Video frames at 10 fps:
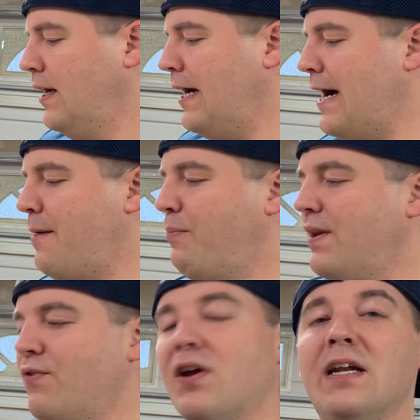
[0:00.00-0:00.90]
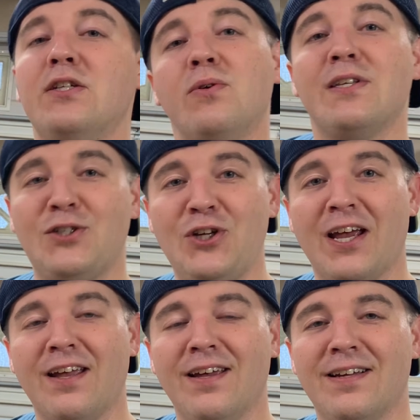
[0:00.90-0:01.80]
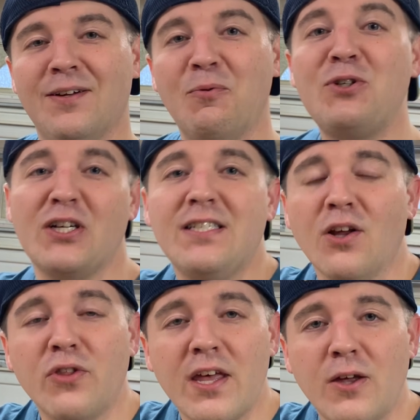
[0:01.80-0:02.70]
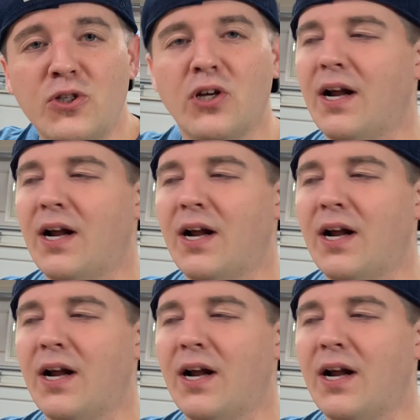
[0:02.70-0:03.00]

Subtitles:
But if you're going to do this jig, which I still think you should,